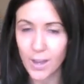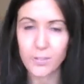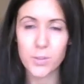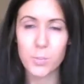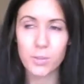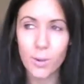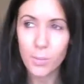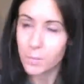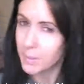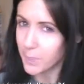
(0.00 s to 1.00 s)
You have to
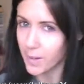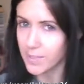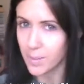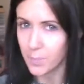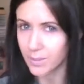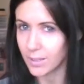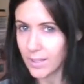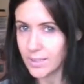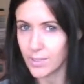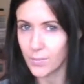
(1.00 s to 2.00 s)
probably buy a separate
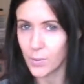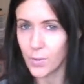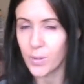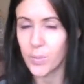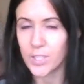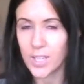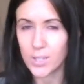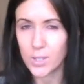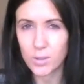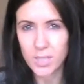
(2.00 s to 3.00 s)
cleanser for it, which they
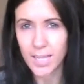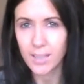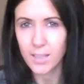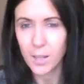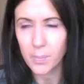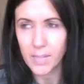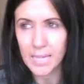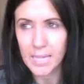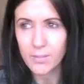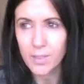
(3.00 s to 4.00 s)
do sell, I
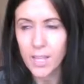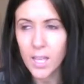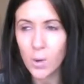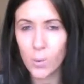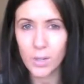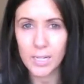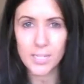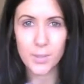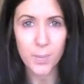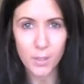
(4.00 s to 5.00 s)
believe, or at
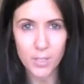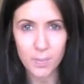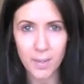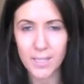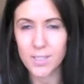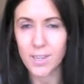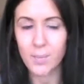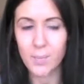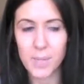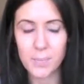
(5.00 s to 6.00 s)
least the beauty
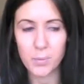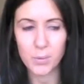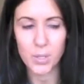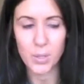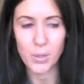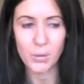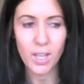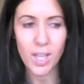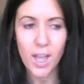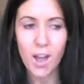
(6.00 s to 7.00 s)
blender people do.
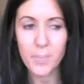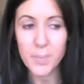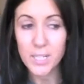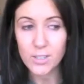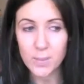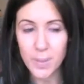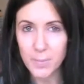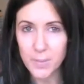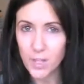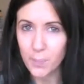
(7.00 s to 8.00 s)
I've been using
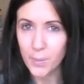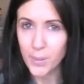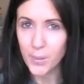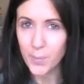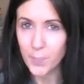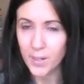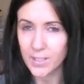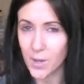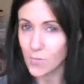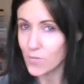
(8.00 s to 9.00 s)
baby shampoo, but I
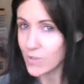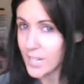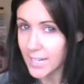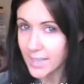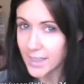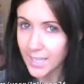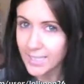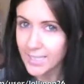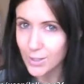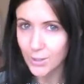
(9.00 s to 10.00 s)
don't really think
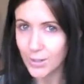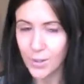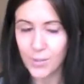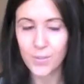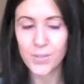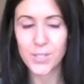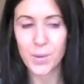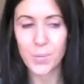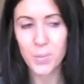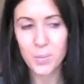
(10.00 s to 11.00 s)
it's good enough,
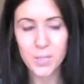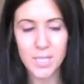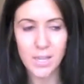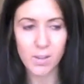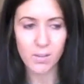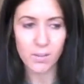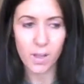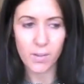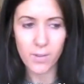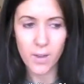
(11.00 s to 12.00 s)
so we will see.
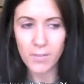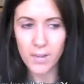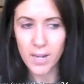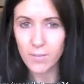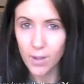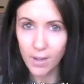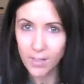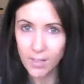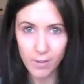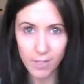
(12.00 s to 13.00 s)
If you have
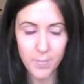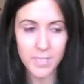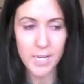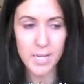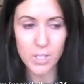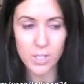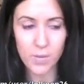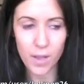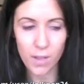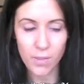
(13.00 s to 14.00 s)
any recommendations
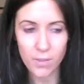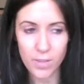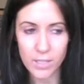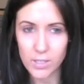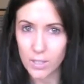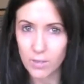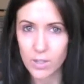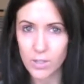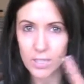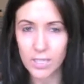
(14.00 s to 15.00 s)
for other things that you've
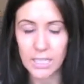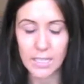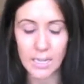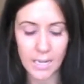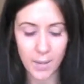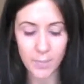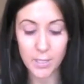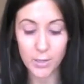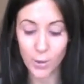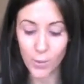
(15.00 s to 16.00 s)
used to clean it, let me
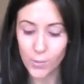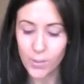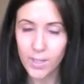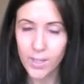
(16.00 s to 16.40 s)
know.